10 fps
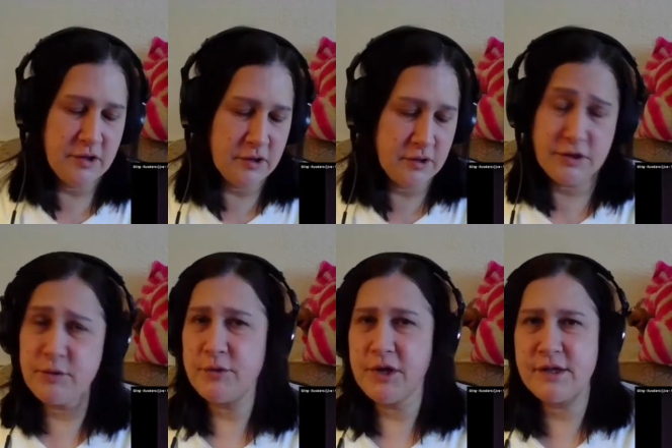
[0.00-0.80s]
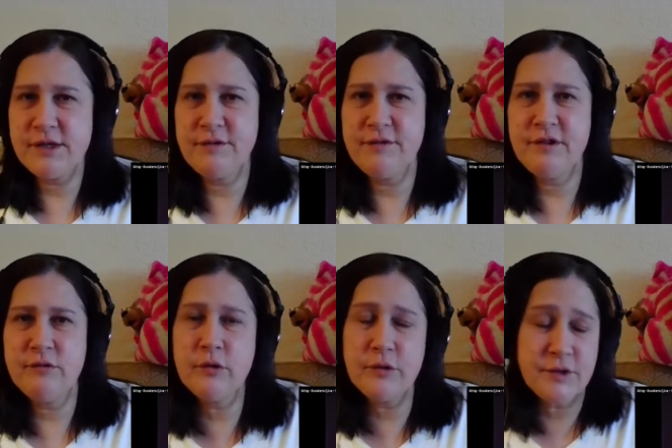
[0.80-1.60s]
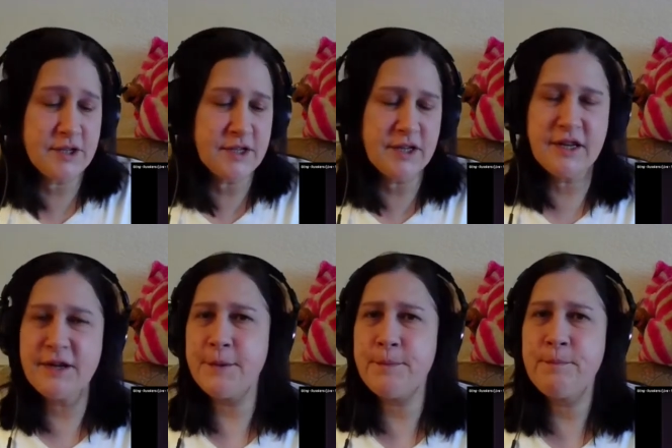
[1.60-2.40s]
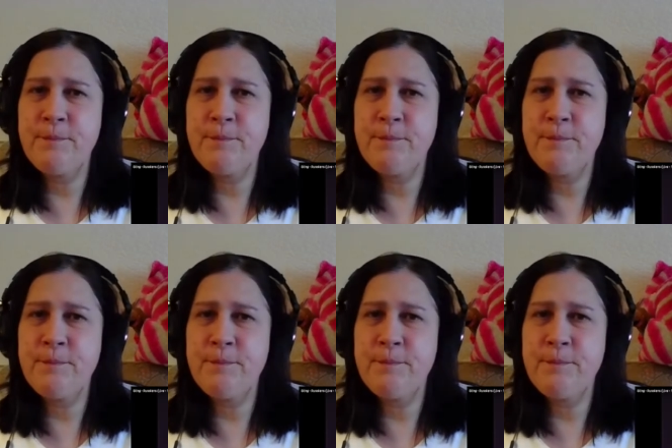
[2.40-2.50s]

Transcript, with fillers: you know, subjects if they're royalty. Um,